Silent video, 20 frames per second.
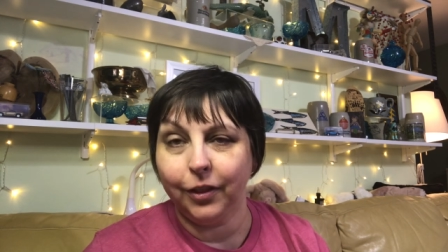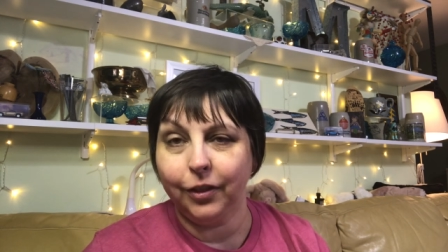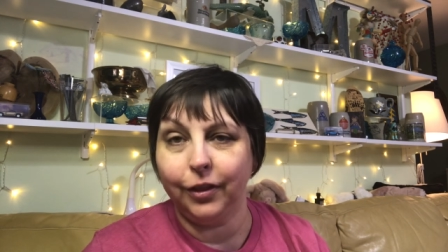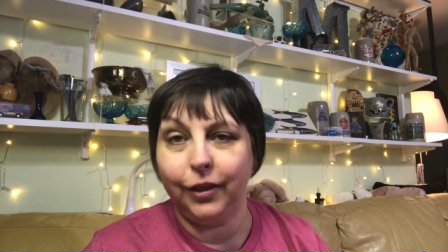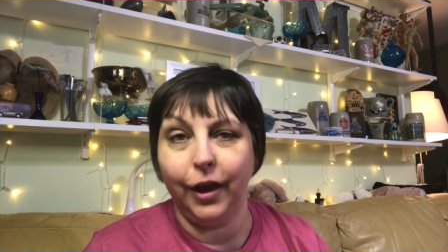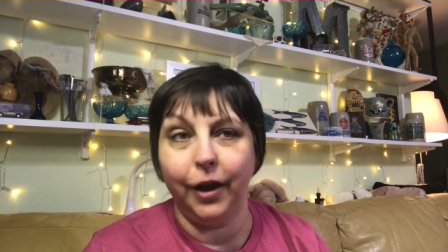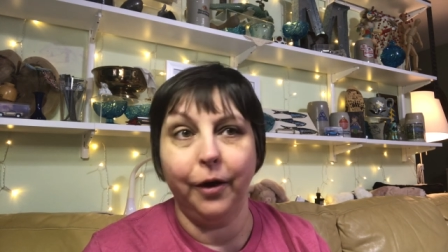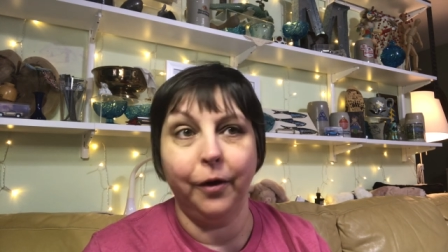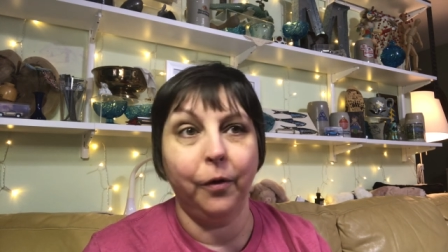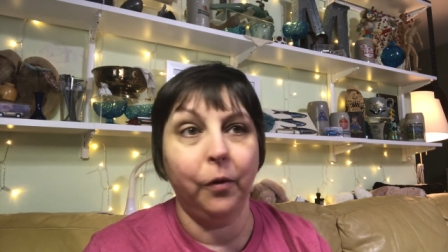
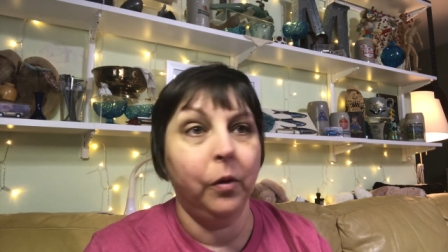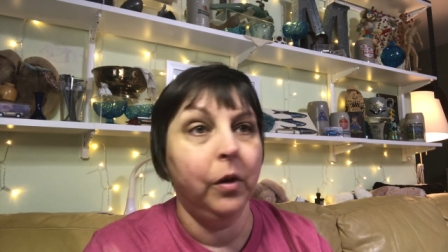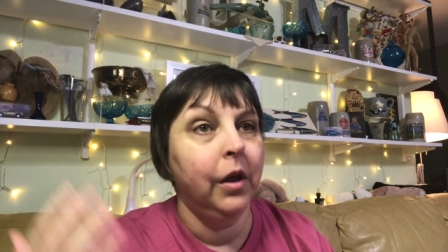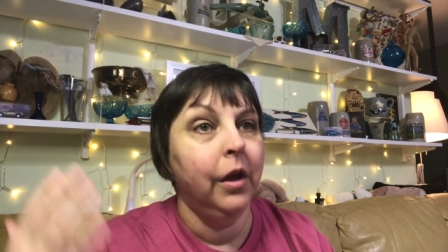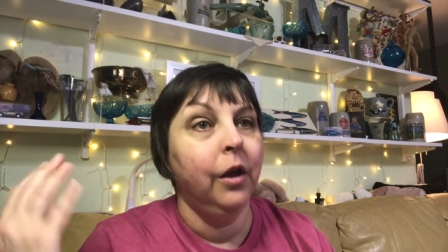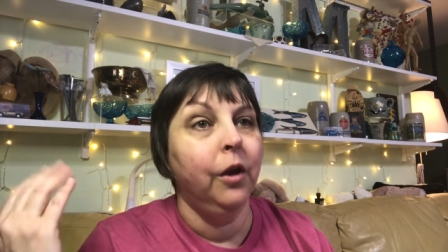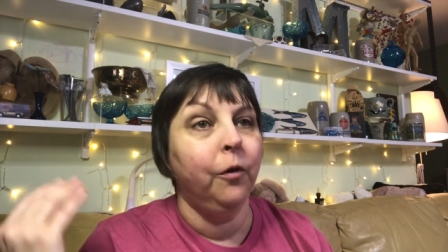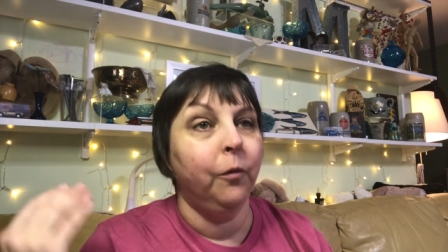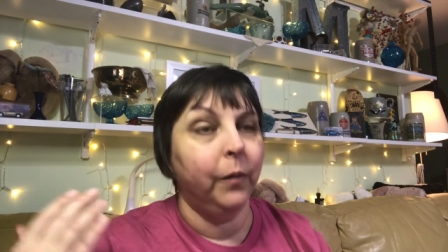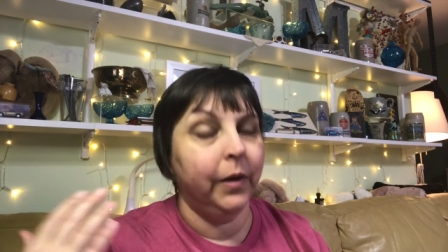though
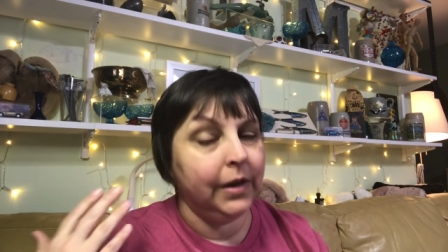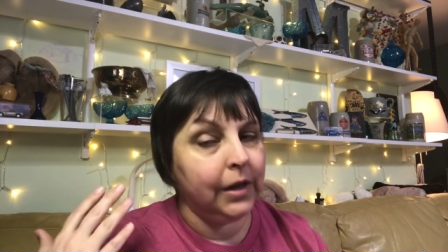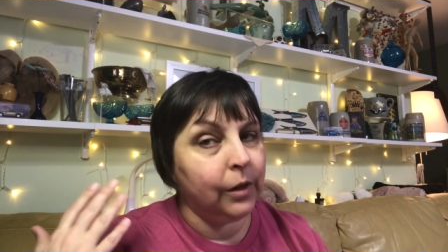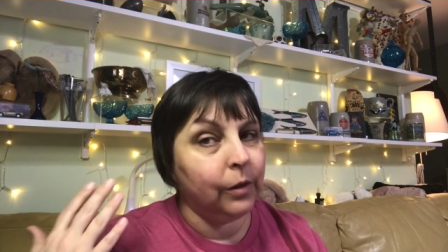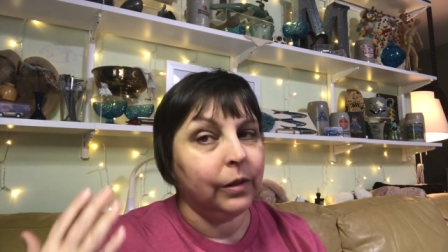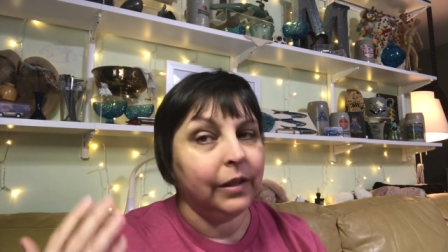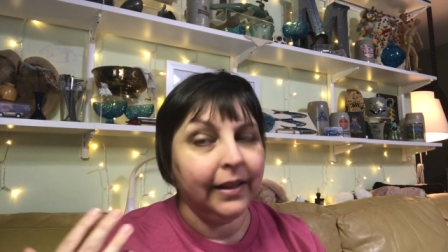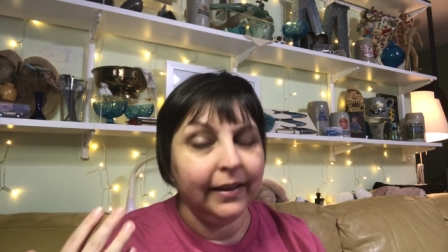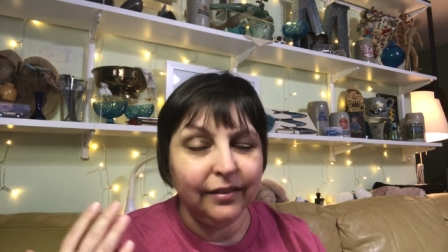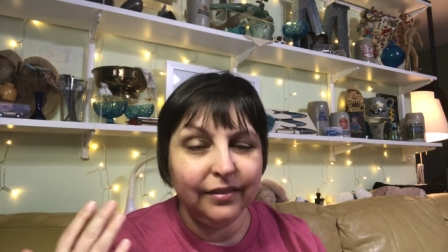when you
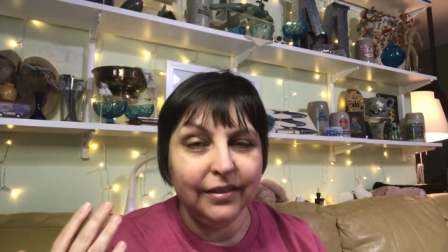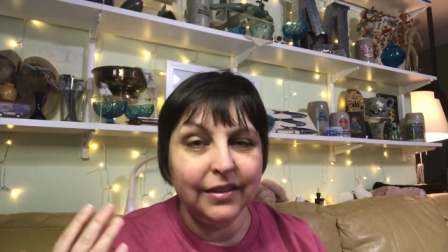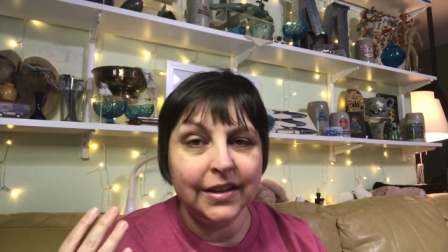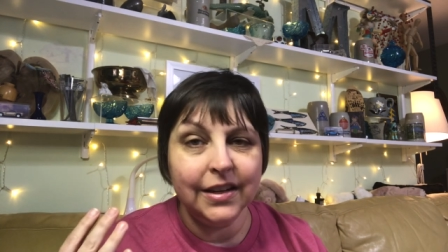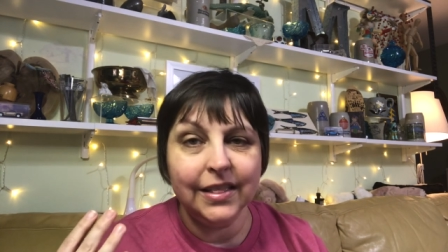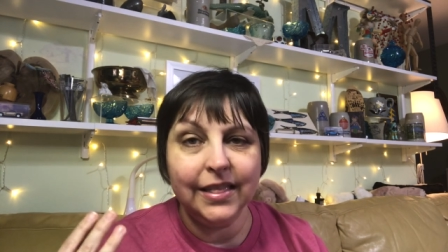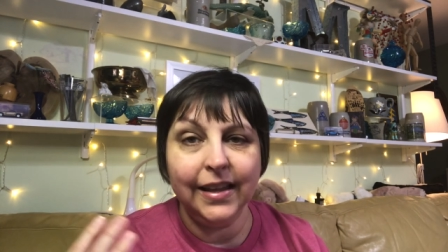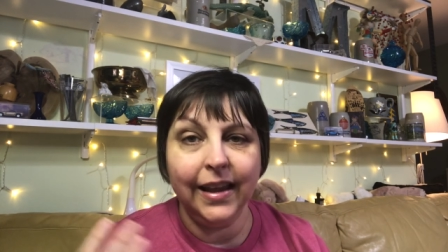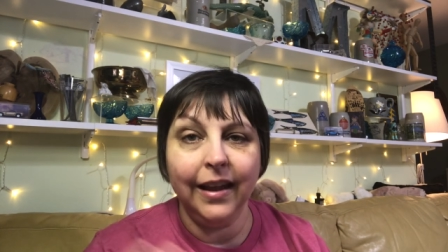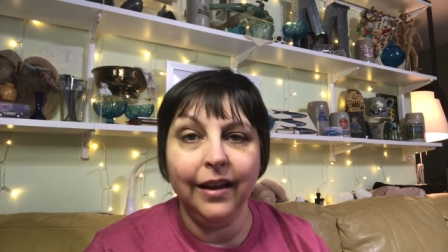listen to
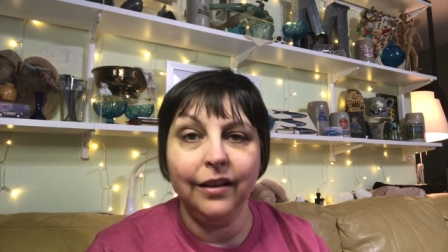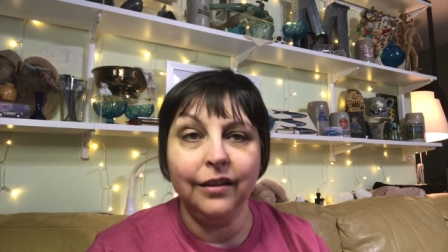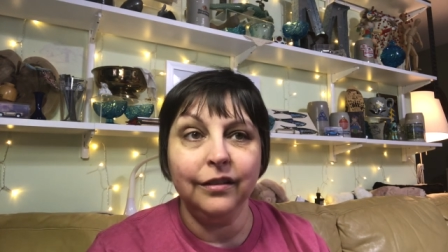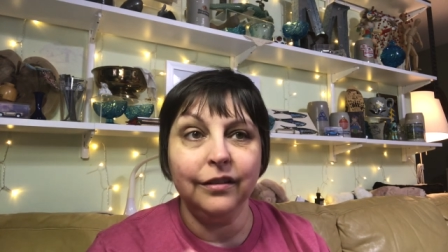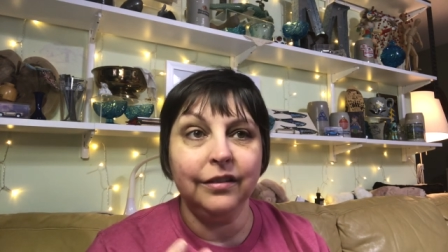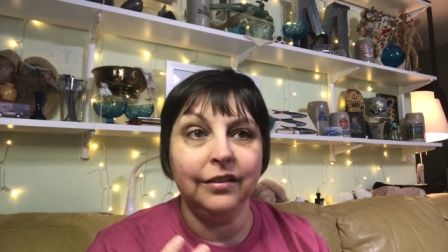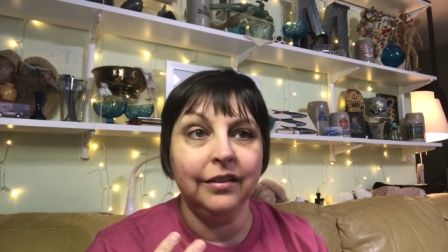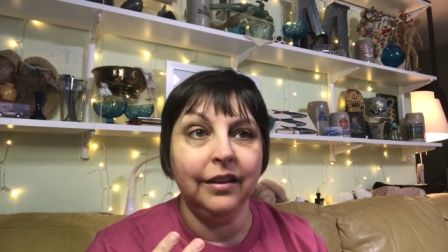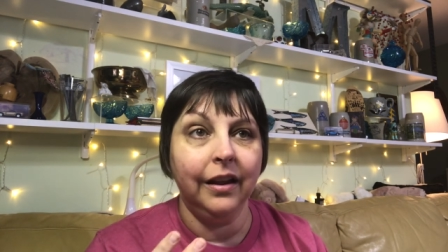things,